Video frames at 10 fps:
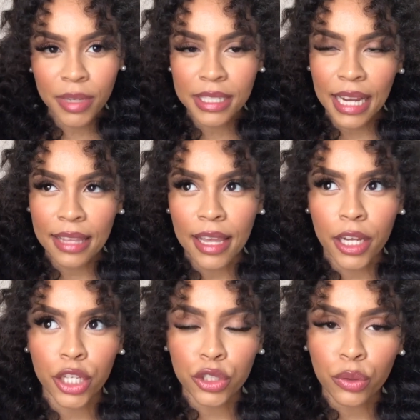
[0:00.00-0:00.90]
maintain
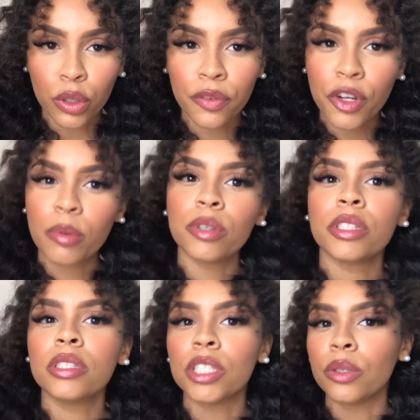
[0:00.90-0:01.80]
that control over your
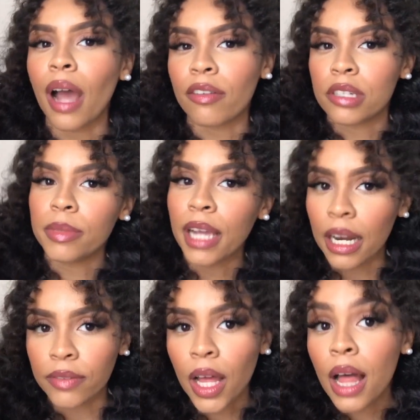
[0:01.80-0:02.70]
emotions, you have to be
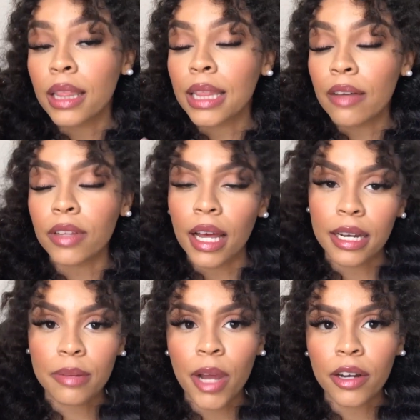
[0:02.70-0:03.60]
kind of
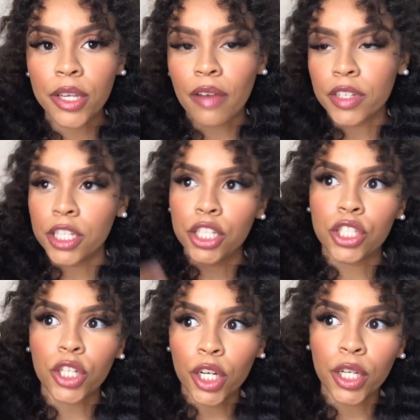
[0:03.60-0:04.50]
level-headed about it. You have to
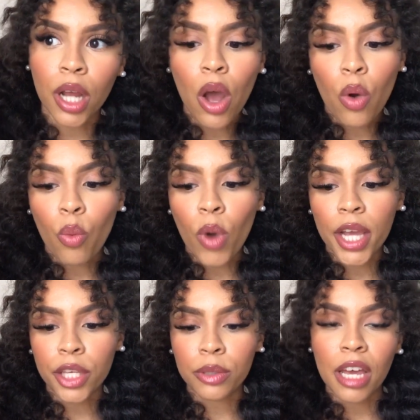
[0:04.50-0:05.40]
discern
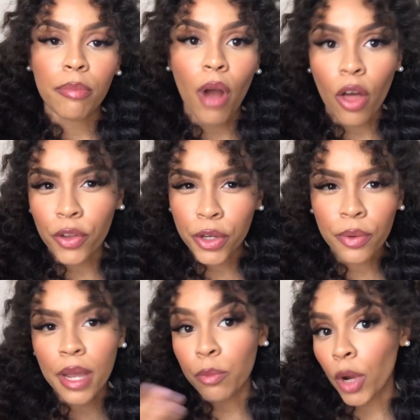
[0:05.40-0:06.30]
what you let bother
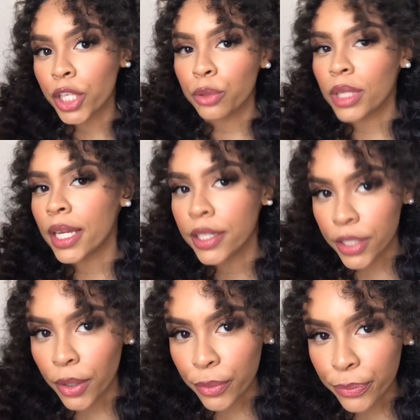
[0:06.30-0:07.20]
you and what you let
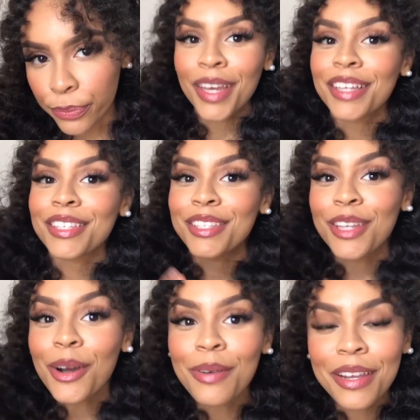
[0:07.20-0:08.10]
don't.
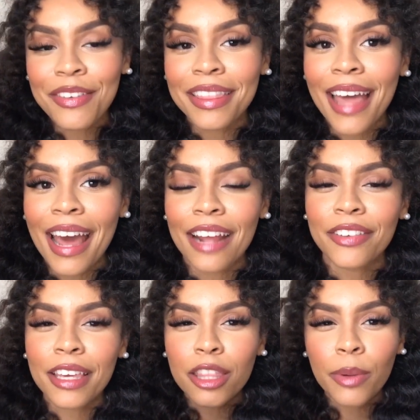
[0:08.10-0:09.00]
So given that, I
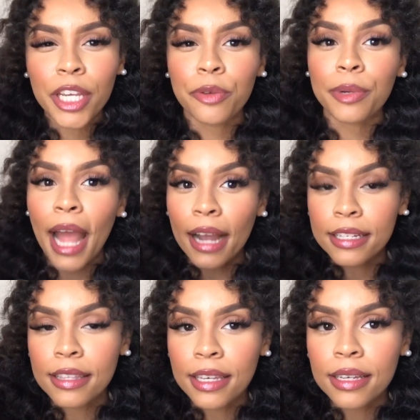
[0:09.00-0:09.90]
feel like the way you
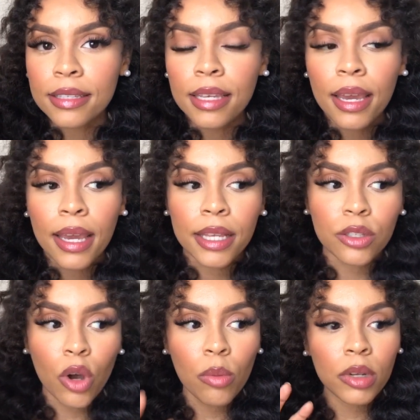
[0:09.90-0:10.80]
react to things,
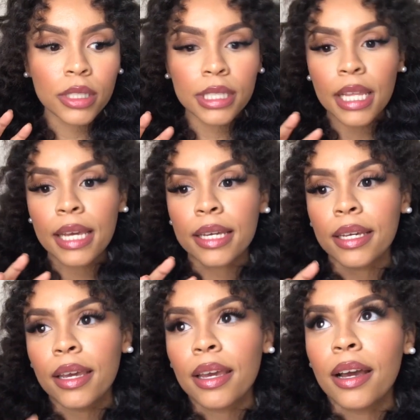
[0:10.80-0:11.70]
it's almost like
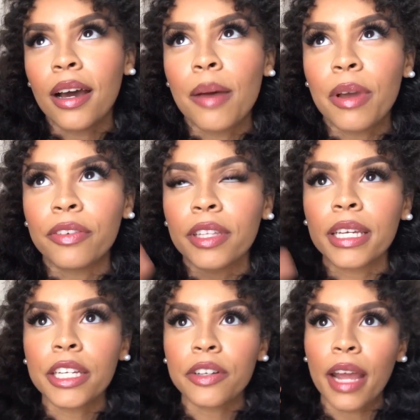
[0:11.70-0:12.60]
Um, I feel
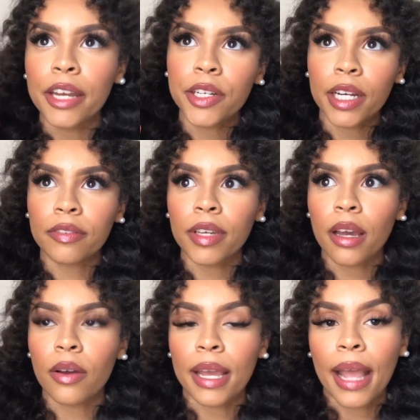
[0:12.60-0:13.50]
like in your head, you're kind of
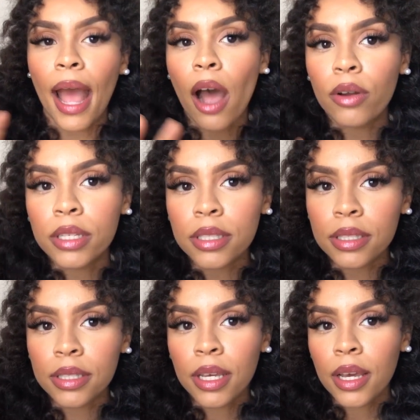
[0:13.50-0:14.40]
like, okay, how does
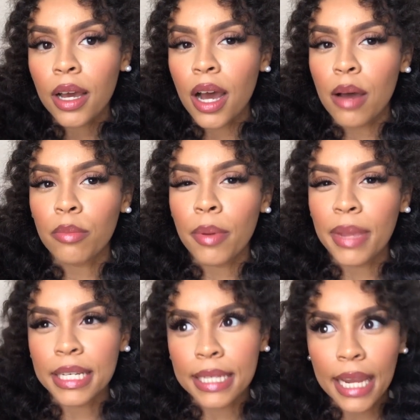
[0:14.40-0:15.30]
this um,
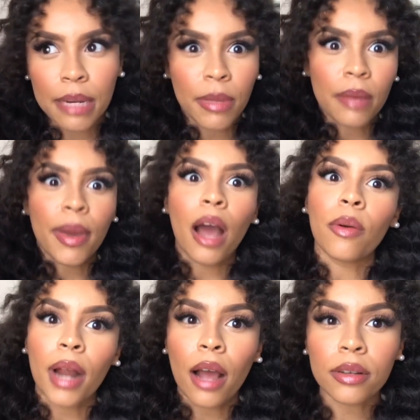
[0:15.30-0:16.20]
maintain my
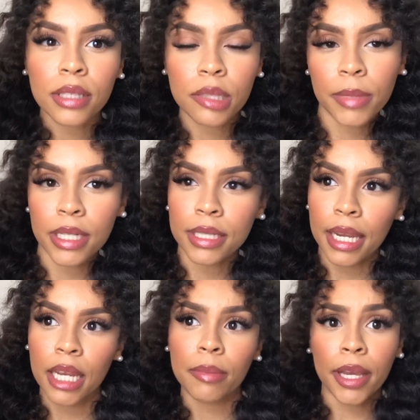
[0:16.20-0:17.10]
power? How does this
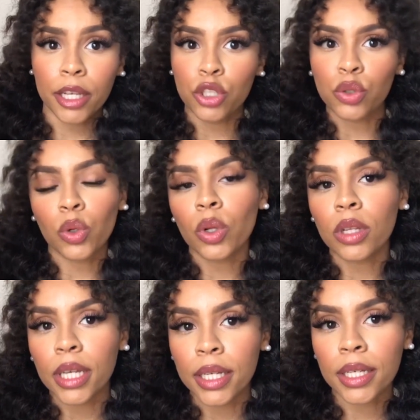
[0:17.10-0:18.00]
maintain my
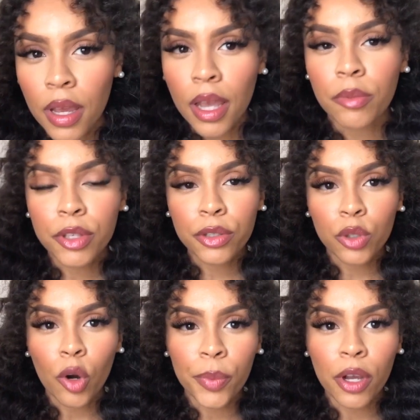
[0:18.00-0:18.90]
control? Like, and with your
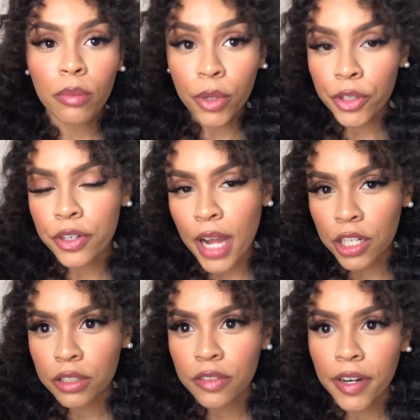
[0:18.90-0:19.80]
Scorpio moon, you're
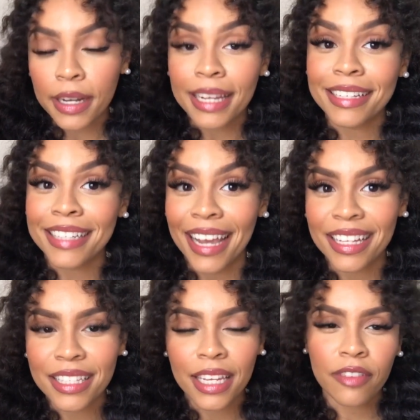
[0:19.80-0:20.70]
naturally very
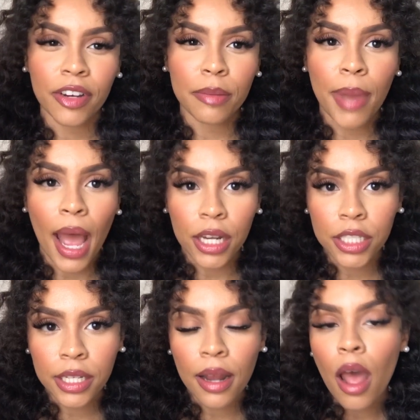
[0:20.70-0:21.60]
intense and very
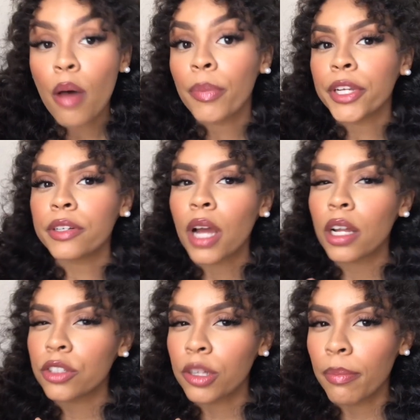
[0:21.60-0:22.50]
passionate, but you're
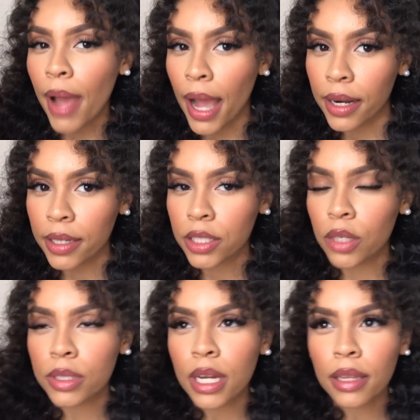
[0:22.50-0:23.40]
not dramatic.
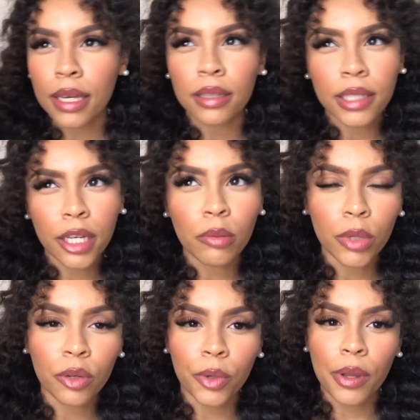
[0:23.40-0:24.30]
So it's not like a Leo
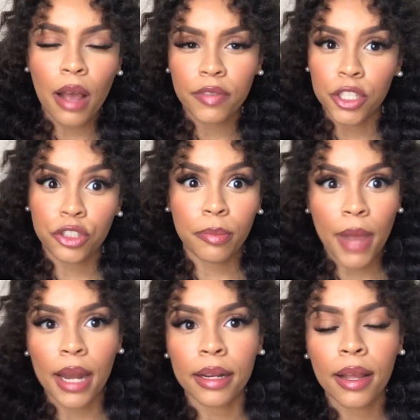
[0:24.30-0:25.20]
moon where you have these
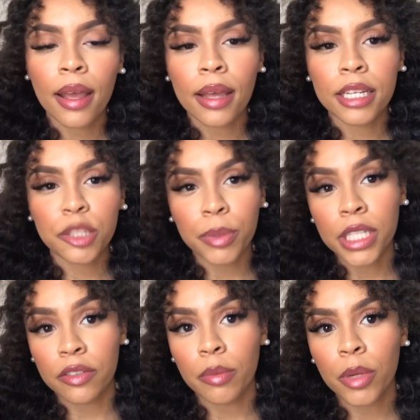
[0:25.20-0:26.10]
dramatic
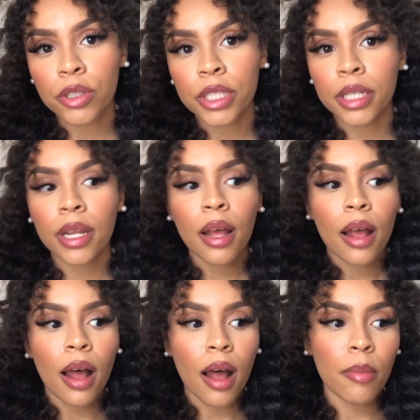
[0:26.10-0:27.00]
displays of emotion,
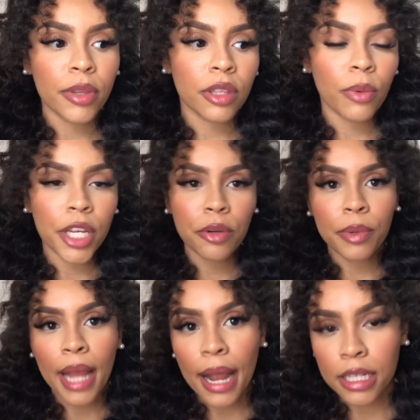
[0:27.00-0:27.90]
um, but the way you
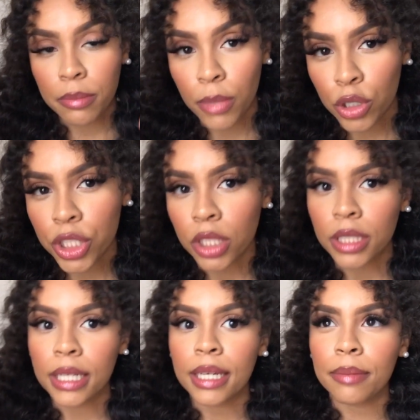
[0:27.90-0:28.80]
react
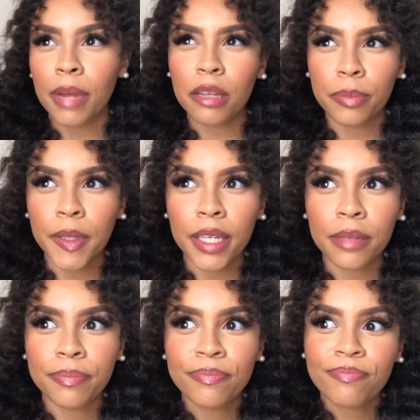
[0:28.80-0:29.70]
emotionally, it might
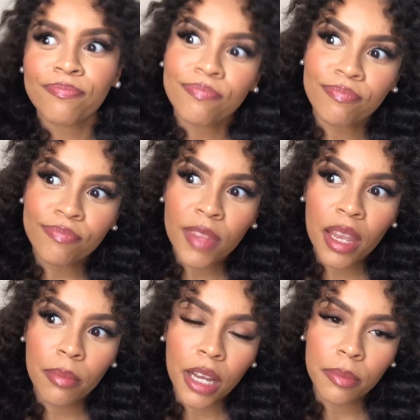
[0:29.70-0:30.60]
be, mm,
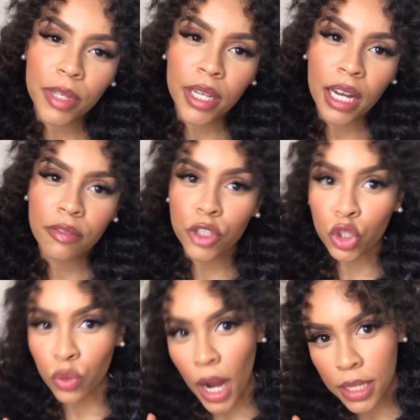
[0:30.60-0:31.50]
it might be kind of
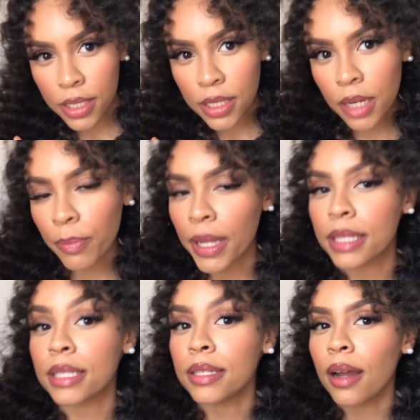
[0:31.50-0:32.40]
drastic, but
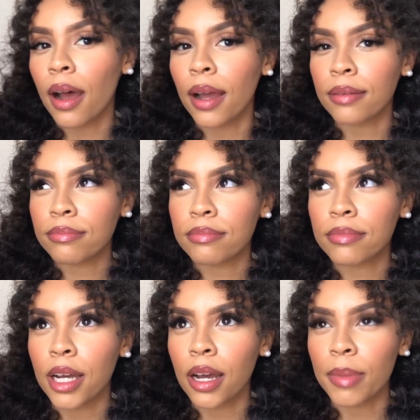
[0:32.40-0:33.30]
it's not
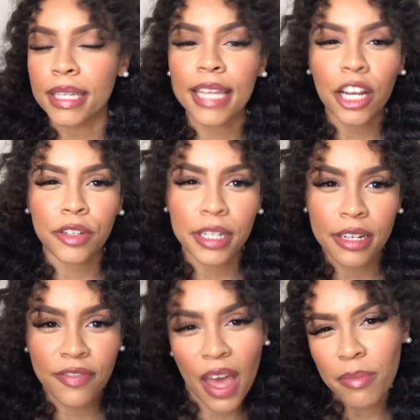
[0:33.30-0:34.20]
Um,
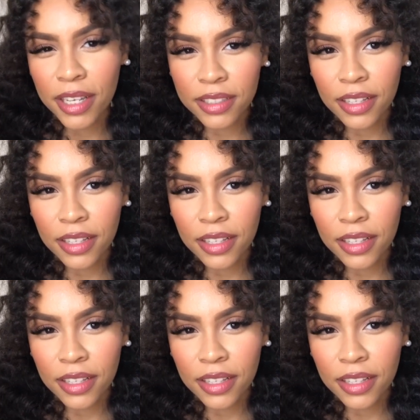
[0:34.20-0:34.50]
exaggerated, if that makes